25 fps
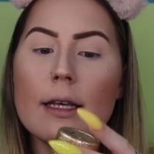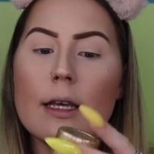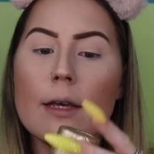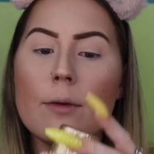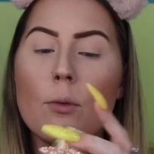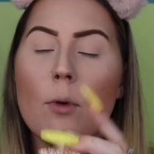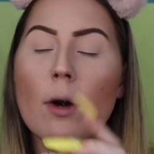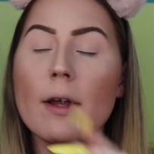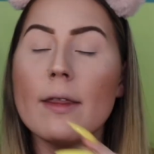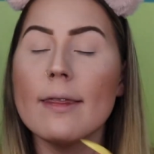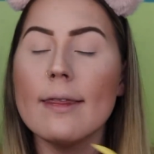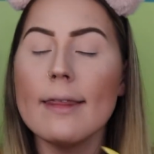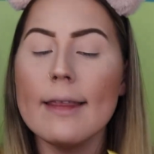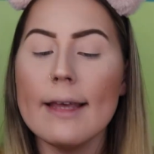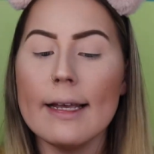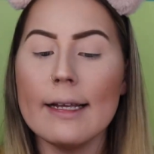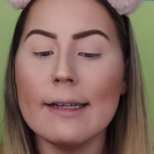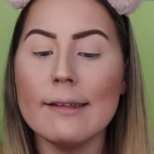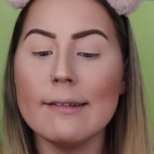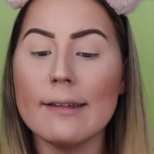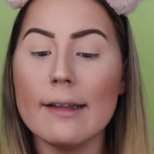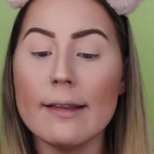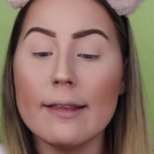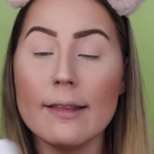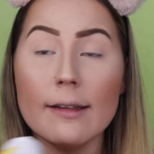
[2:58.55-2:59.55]
The one thing
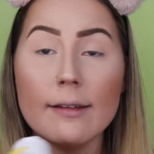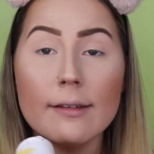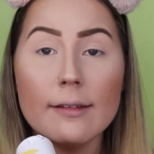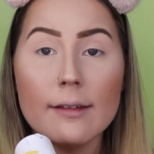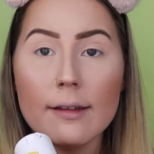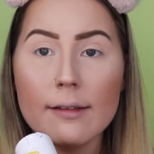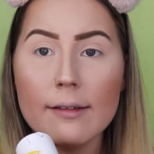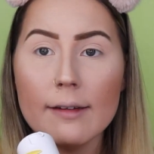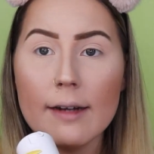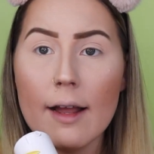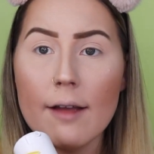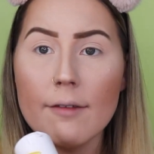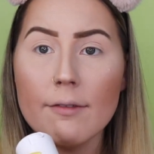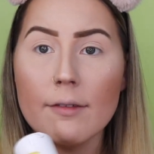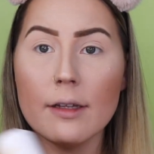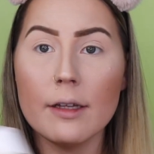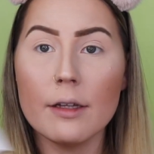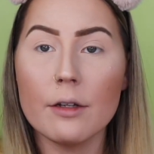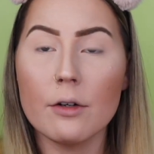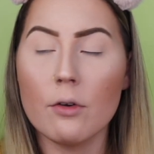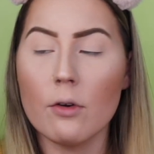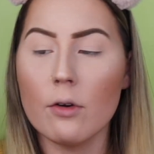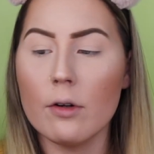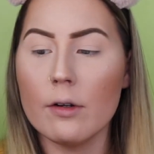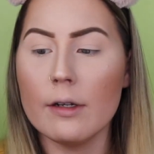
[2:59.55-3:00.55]
is that this doesn't have
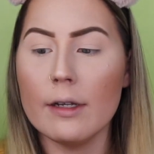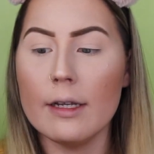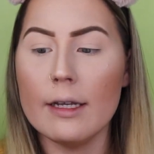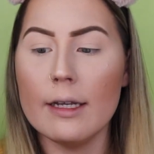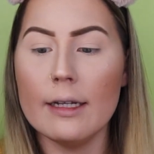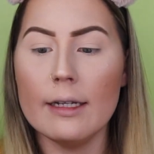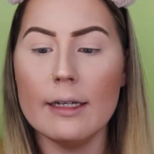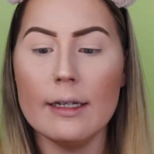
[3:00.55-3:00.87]
glitter on it.